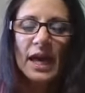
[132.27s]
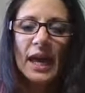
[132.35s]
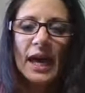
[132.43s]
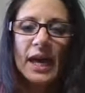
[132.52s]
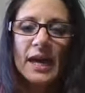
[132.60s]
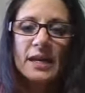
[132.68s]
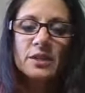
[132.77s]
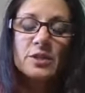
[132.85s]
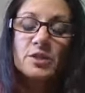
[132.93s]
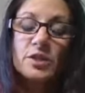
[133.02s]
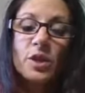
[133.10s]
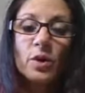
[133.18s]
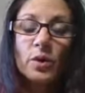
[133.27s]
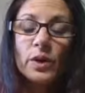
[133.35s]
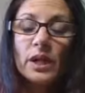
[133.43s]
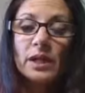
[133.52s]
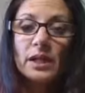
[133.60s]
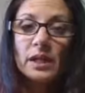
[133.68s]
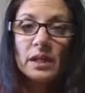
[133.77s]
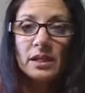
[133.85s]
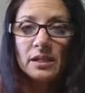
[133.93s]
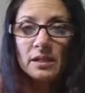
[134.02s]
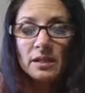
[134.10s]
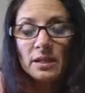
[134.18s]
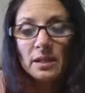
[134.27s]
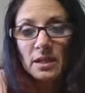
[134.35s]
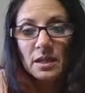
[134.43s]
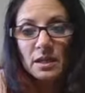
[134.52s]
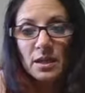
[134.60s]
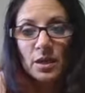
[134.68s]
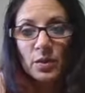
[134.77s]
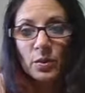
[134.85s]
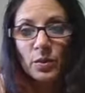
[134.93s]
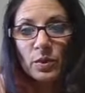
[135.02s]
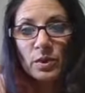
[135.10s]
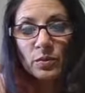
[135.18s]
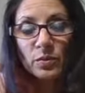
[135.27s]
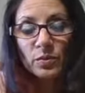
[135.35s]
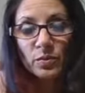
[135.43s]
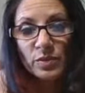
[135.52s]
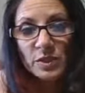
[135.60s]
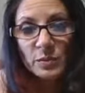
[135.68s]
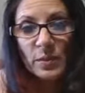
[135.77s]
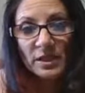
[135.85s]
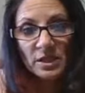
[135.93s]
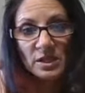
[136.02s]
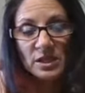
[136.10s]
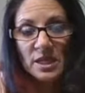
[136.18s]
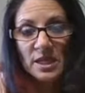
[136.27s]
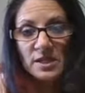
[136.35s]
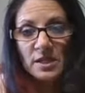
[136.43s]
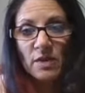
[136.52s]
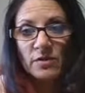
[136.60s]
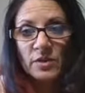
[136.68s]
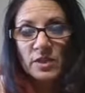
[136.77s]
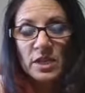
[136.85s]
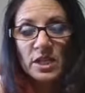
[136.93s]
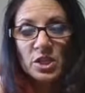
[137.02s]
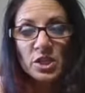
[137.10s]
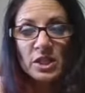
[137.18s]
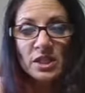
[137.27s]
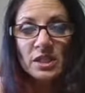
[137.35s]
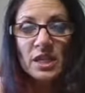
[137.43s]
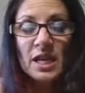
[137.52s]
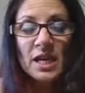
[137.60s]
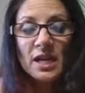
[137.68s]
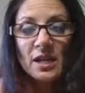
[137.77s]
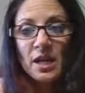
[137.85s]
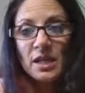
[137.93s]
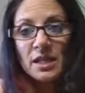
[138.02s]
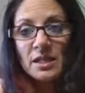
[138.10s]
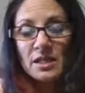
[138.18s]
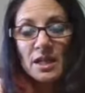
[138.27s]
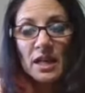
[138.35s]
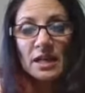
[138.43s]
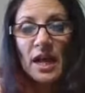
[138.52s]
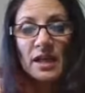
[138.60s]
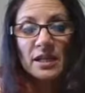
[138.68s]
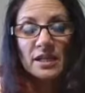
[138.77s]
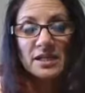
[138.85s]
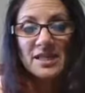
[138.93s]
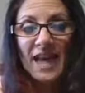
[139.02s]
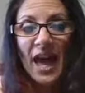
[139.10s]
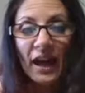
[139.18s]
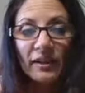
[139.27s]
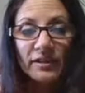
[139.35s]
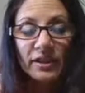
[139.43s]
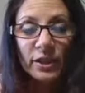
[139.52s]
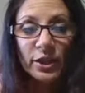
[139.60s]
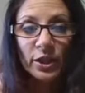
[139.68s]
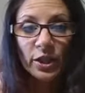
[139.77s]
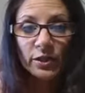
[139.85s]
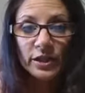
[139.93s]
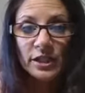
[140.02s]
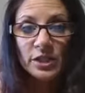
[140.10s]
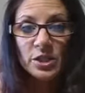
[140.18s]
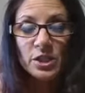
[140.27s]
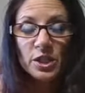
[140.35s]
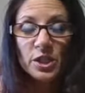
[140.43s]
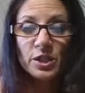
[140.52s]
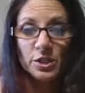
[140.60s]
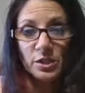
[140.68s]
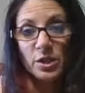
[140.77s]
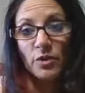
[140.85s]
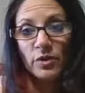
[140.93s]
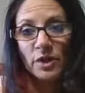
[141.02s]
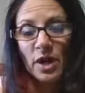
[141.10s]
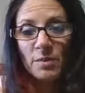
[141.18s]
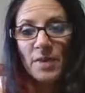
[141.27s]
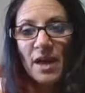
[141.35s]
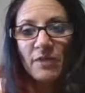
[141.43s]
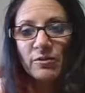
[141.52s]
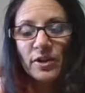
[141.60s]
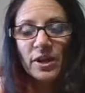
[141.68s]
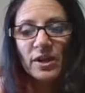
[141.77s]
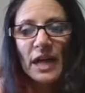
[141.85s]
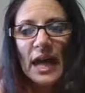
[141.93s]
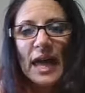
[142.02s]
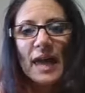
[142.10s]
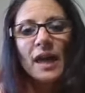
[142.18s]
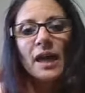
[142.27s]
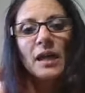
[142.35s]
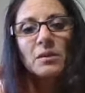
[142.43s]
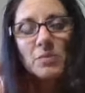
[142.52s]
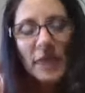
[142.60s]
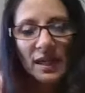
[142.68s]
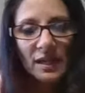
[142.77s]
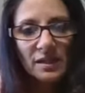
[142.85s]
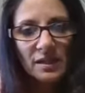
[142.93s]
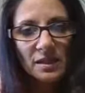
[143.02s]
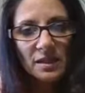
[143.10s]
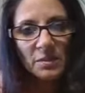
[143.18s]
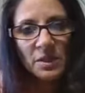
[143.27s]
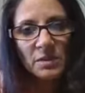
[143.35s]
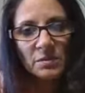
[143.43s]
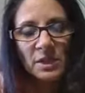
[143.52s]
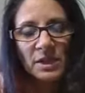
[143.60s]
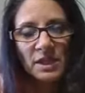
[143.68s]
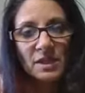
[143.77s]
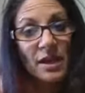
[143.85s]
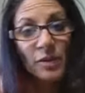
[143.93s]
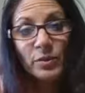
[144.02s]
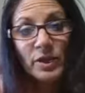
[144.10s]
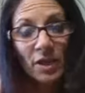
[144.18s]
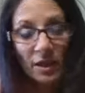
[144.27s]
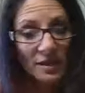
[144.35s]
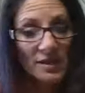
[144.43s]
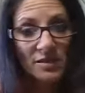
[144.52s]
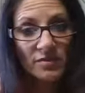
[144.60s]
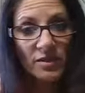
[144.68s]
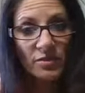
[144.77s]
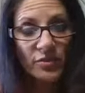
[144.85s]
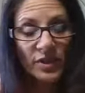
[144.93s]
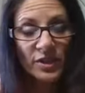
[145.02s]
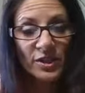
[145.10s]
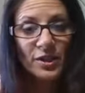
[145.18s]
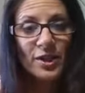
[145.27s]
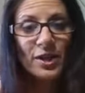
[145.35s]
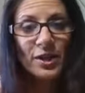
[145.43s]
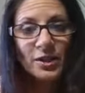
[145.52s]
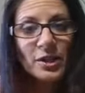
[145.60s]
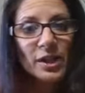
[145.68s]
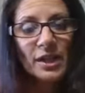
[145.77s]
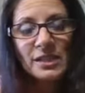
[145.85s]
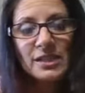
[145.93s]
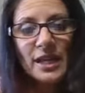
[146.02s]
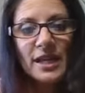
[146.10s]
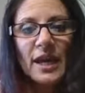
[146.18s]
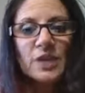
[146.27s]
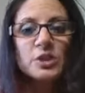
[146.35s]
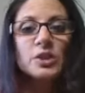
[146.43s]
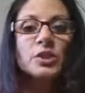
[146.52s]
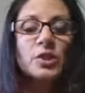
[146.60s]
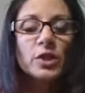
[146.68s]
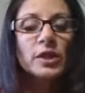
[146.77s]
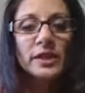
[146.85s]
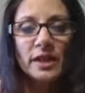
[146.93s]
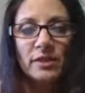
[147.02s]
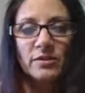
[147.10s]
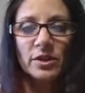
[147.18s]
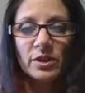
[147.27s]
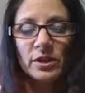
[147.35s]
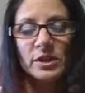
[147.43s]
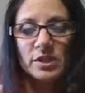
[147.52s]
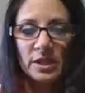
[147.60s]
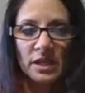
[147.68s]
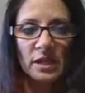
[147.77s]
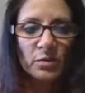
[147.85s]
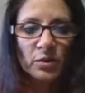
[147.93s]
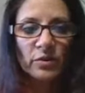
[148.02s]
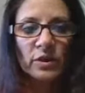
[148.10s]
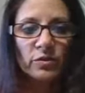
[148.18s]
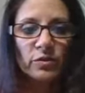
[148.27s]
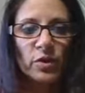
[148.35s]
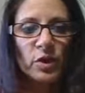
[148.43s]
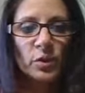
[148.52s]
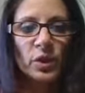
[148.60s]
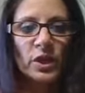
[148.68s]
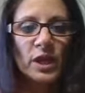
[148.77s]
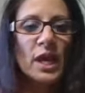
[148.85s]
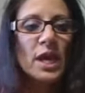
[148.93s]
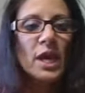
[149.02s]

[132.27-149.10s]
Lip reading: And so in respect to today's conversation, it's having the courage to overcome that fear and making the commitment that regardless of the fear, you're going to take action. You're going to have the courage to keep moving forward.